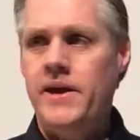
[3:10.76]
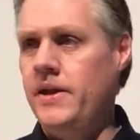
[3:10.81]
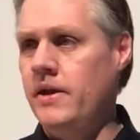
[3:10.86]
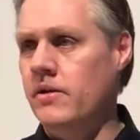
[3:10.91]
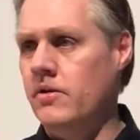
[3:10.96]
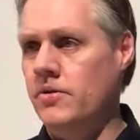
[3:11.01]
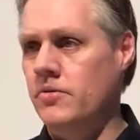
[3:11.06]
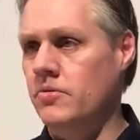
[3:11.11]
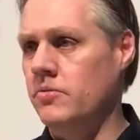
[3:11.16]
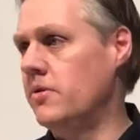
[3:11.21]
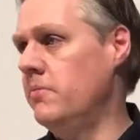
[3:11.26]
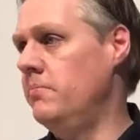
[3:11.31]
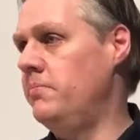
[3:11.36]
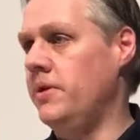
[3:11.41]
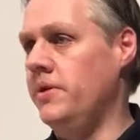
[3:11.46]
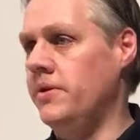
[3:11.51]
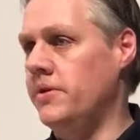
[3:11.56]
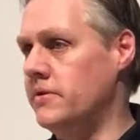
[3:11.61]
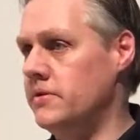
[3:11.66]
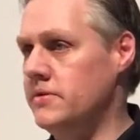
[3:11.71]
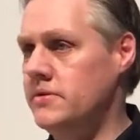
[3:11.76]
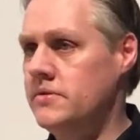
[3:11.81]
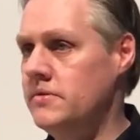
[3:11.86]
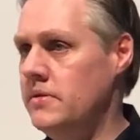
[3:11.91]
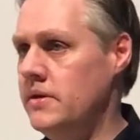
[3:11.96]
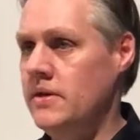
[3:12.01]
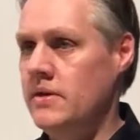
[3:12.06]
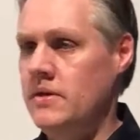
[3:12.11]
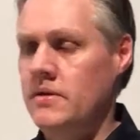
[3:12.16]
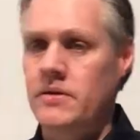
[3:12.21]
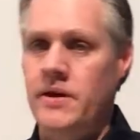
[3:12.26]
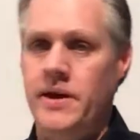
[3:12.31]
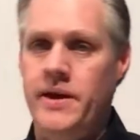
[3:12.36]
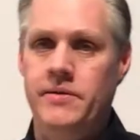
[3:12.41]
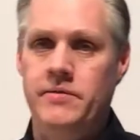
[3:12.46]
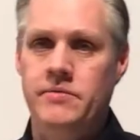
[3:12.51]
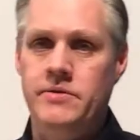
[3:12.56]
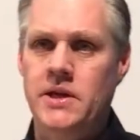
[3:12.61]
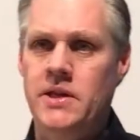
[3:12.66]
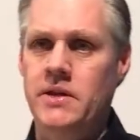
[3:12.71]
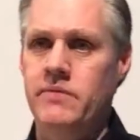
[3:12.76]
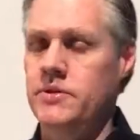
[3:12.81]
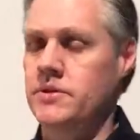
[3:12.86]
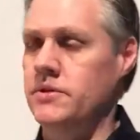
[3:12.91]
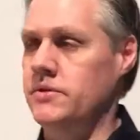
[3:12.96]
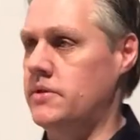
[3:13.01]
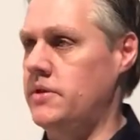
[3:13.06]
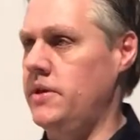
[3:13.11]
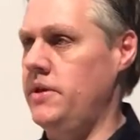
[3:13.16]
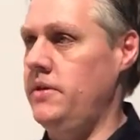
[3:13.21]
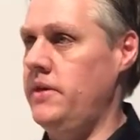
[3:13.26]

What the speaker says: And they're on all computers. And televisions,